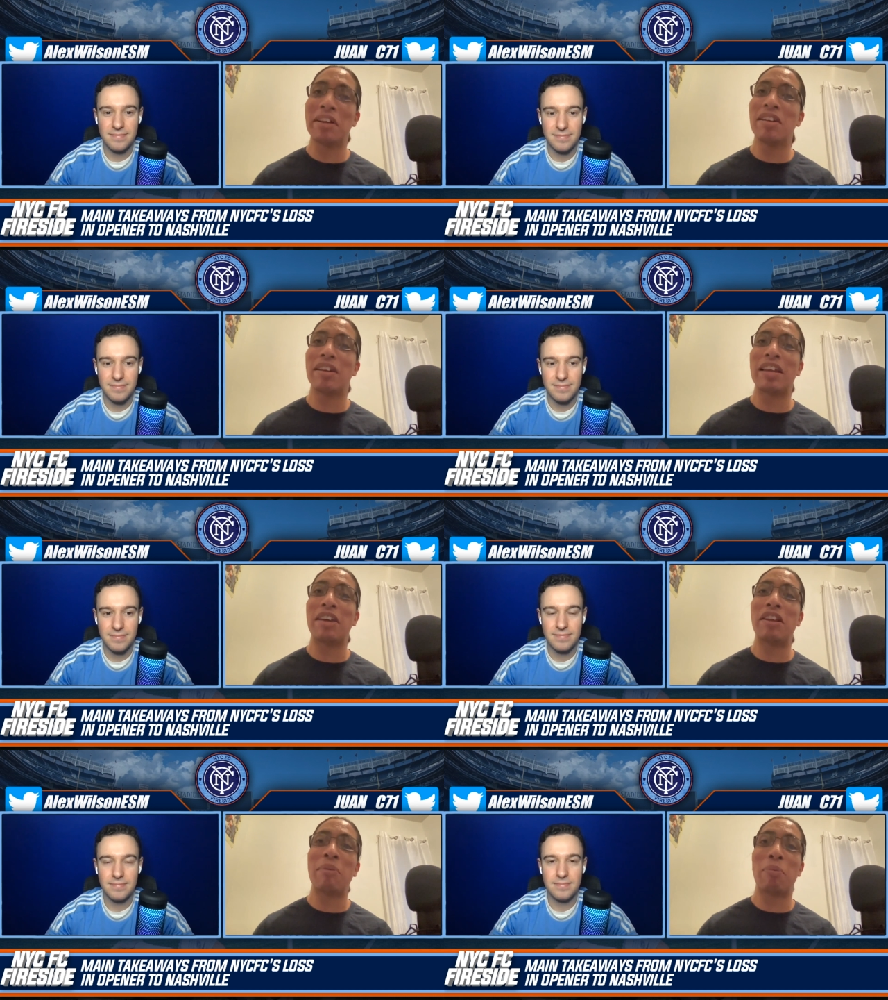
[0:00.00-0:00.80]
Speaker 1: They
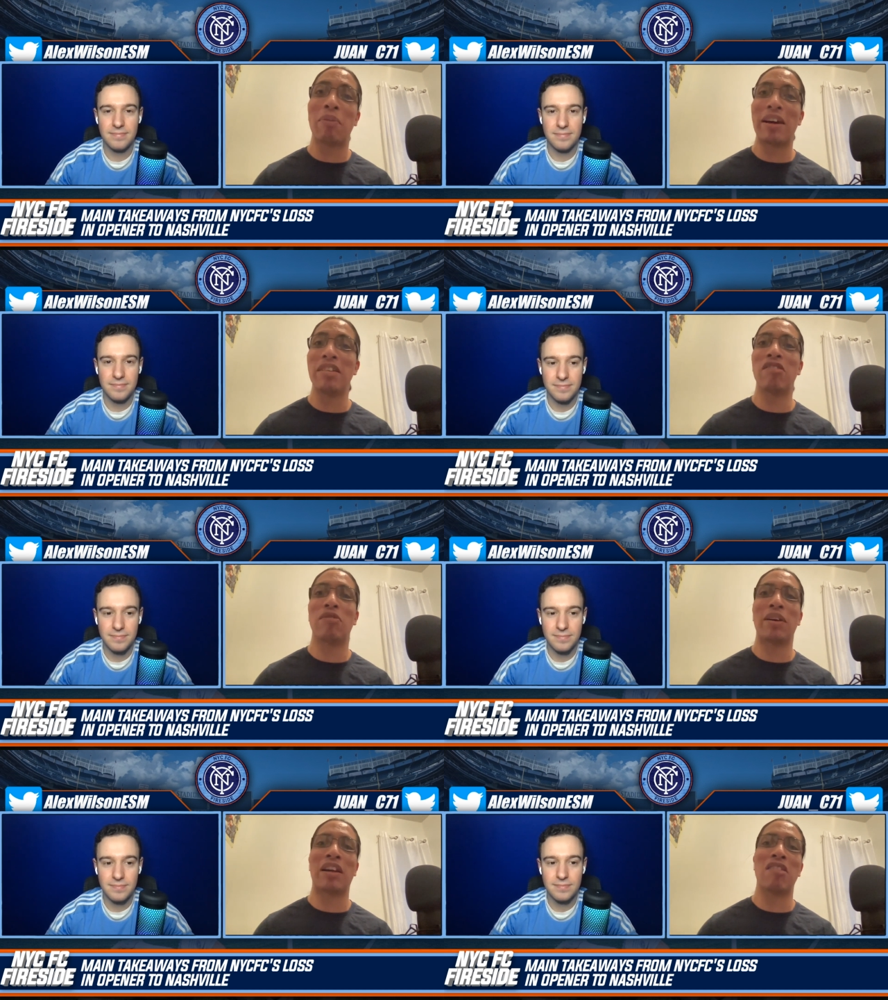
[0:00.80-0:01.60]
didn't play this
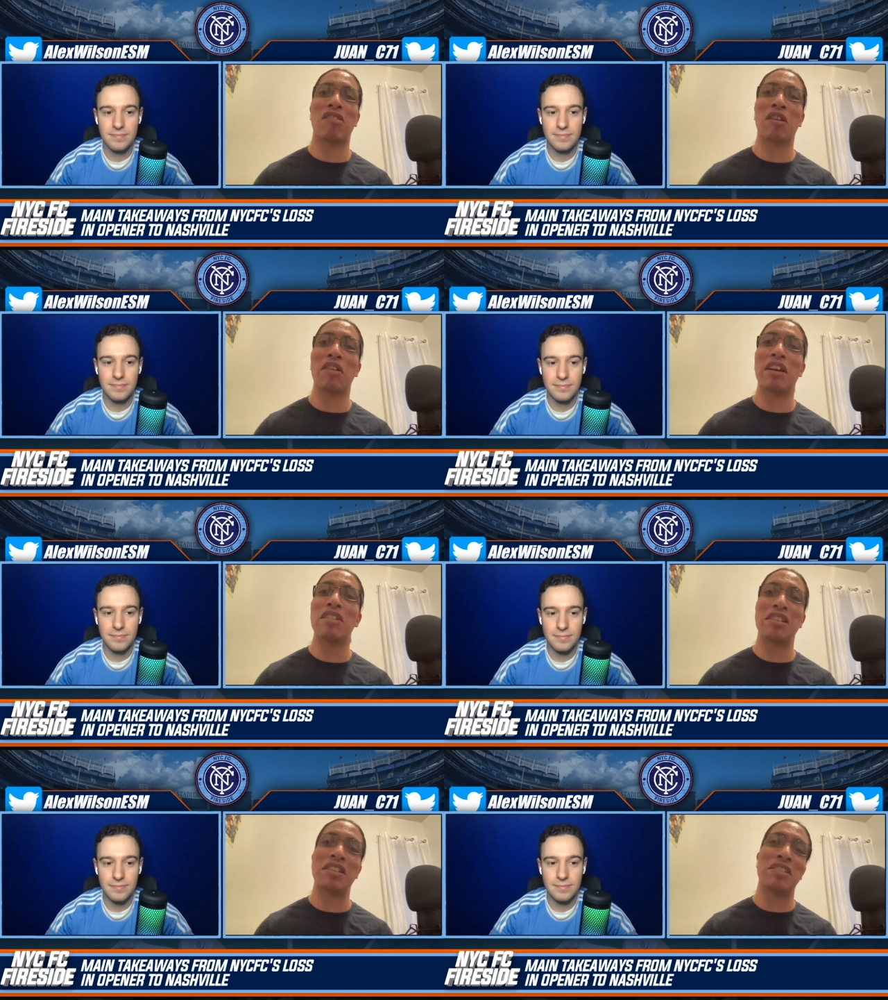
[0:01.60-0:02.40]
weekend, so their
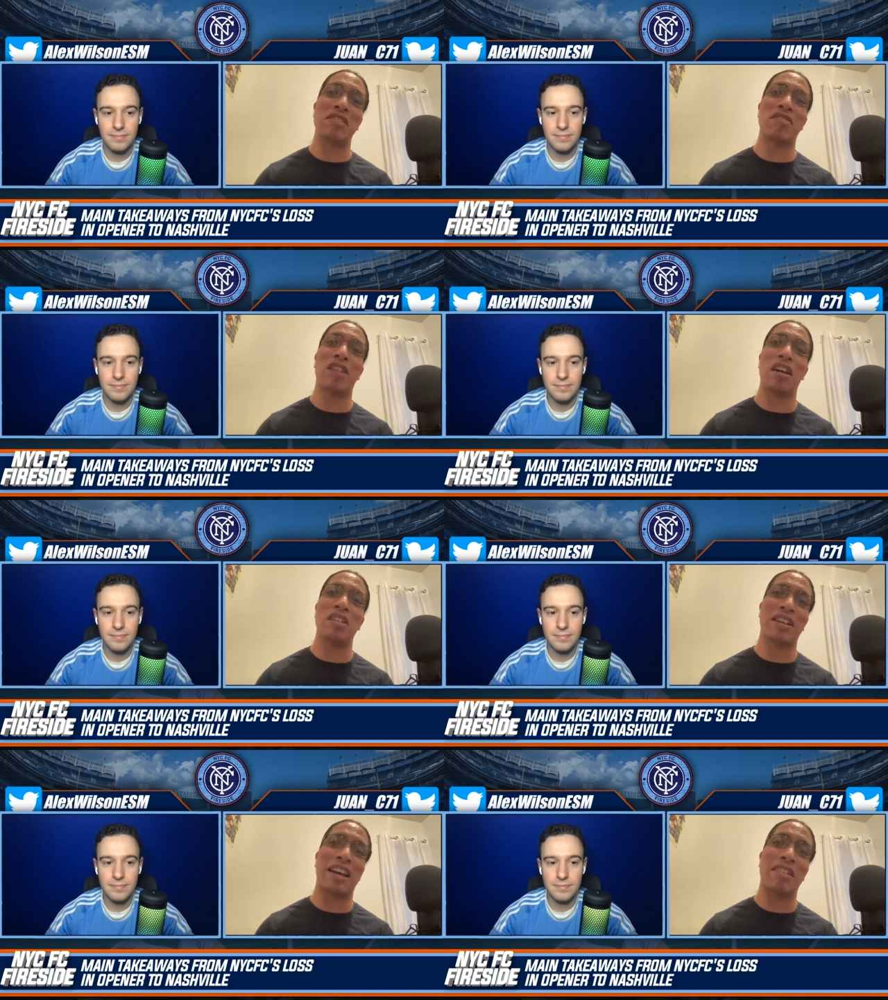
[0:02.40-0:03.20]
season starts
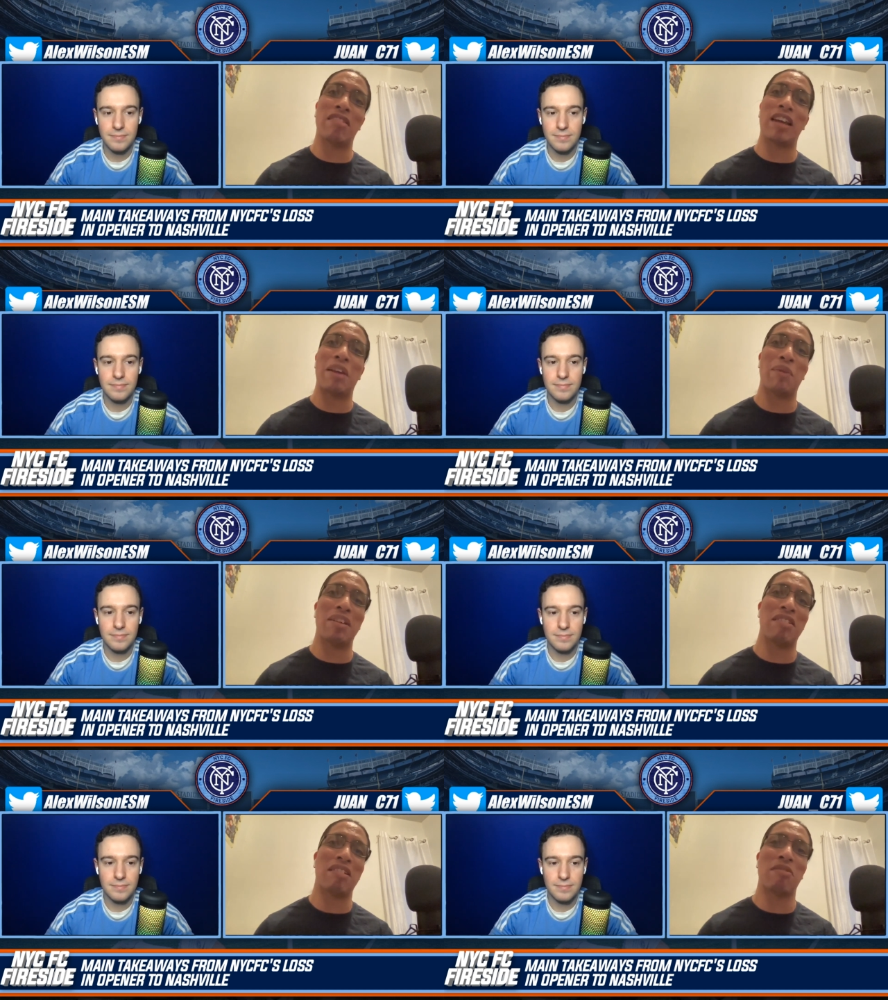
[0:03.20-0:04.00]
against
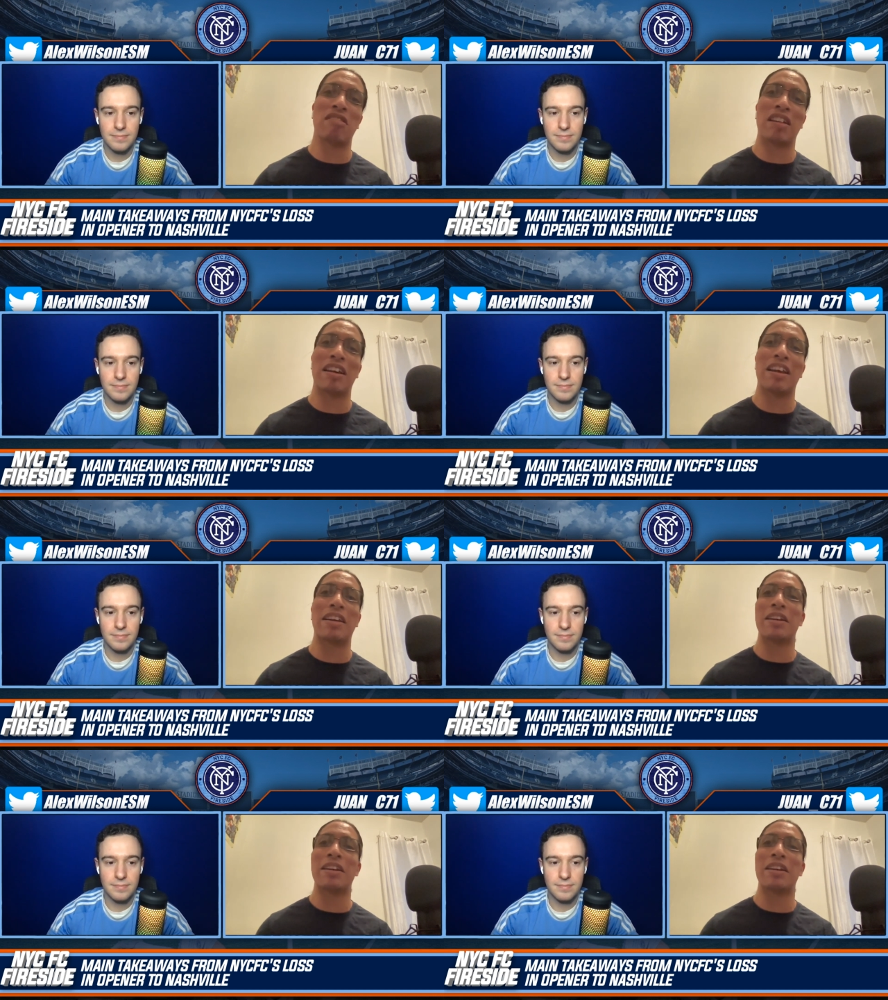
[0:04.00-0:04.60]
NYCFC. Like,